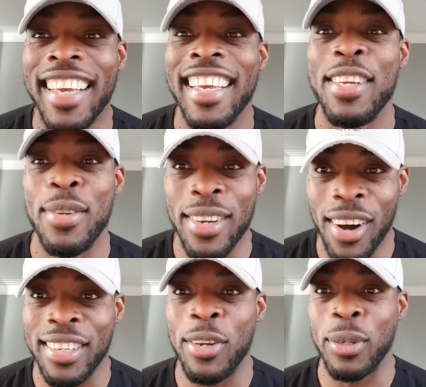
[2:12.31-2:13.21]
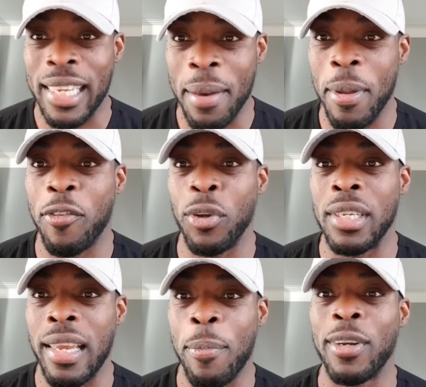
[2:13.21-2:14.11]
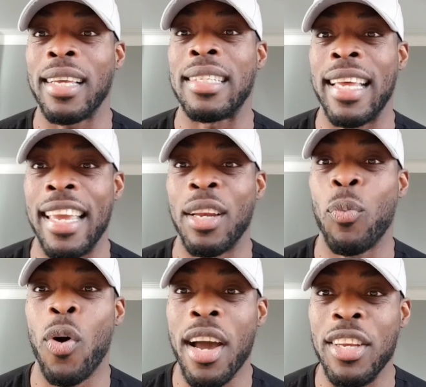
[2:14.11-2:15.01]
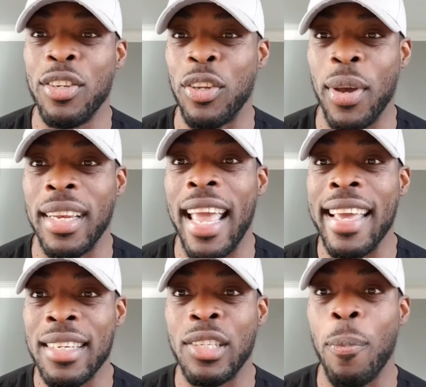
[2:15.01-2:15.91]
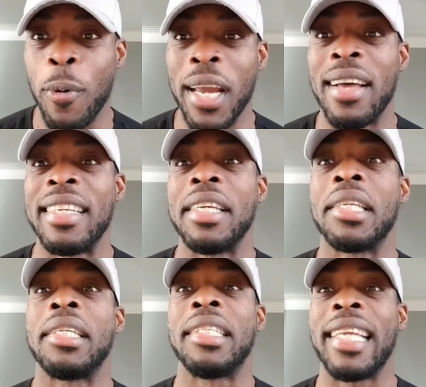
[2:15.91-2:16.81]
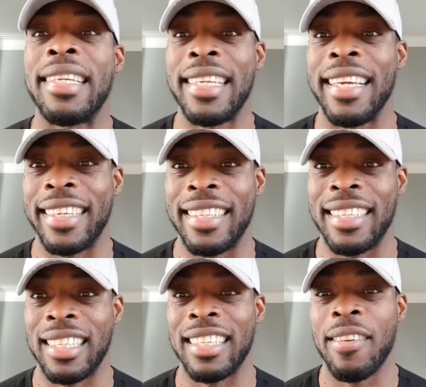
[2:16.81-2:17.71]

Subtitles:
You darken your skin before you step on that stage, and why you do it is to bring out the aesthetics